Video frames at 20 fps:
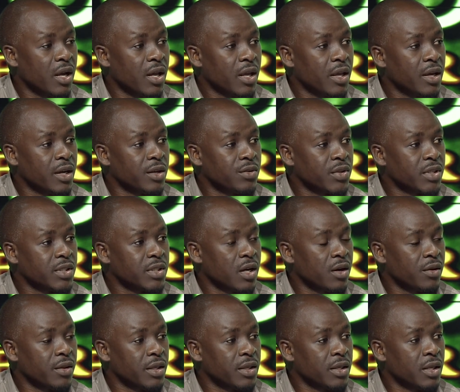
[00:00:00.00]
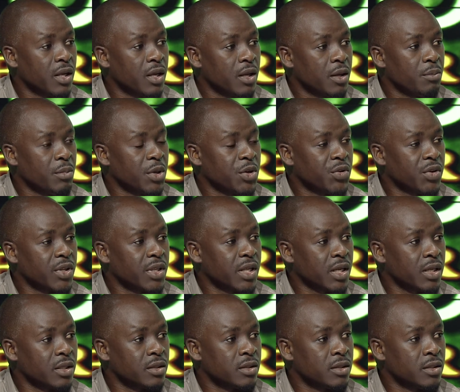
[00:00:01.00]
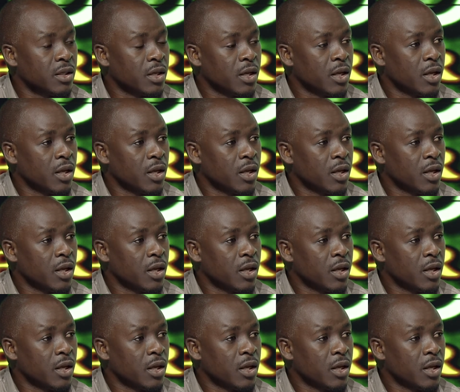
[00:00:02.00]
100,000 metric tons.